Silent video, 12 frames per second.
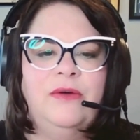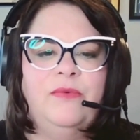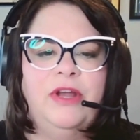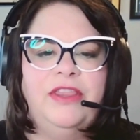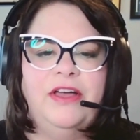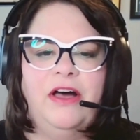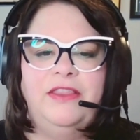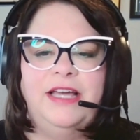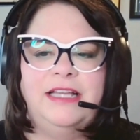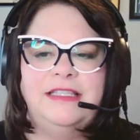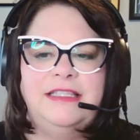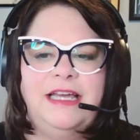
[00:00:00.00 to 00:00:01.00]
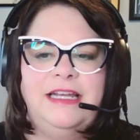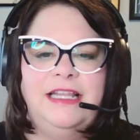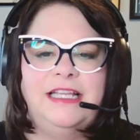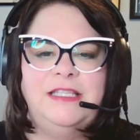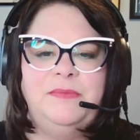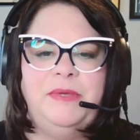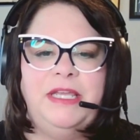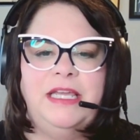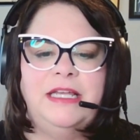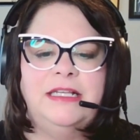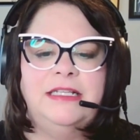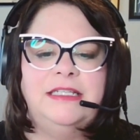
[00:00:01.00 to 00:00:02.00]
With all that said, let's
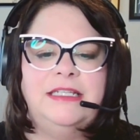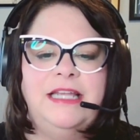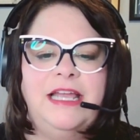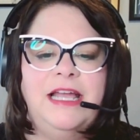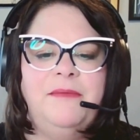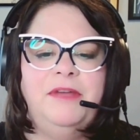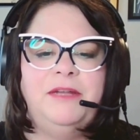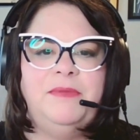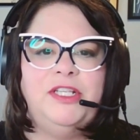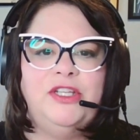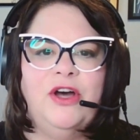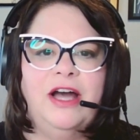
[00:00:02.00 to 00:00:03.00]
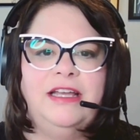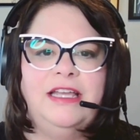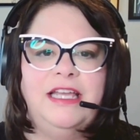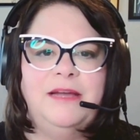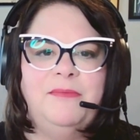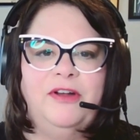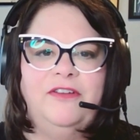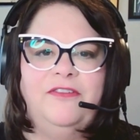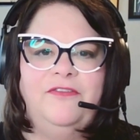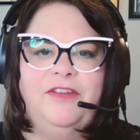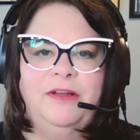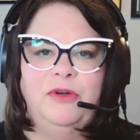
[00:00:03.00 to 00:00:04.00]
begin. Today I'm going to be talking about a
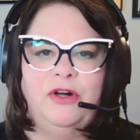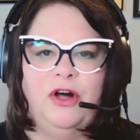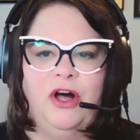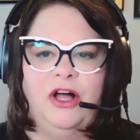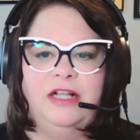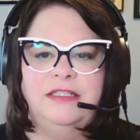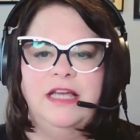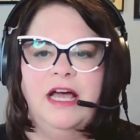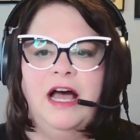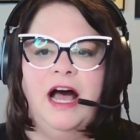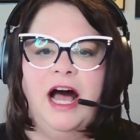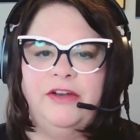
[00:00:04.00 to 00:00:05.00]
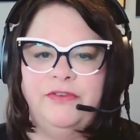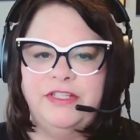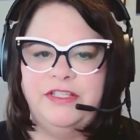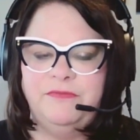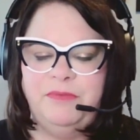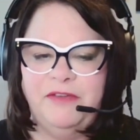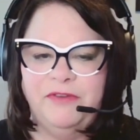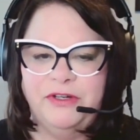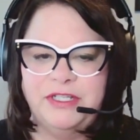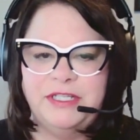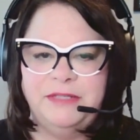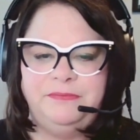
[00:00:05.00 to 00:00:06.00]
film called Hundreds of
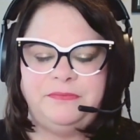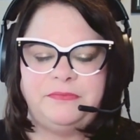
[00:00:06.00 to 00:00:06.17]
Beavers.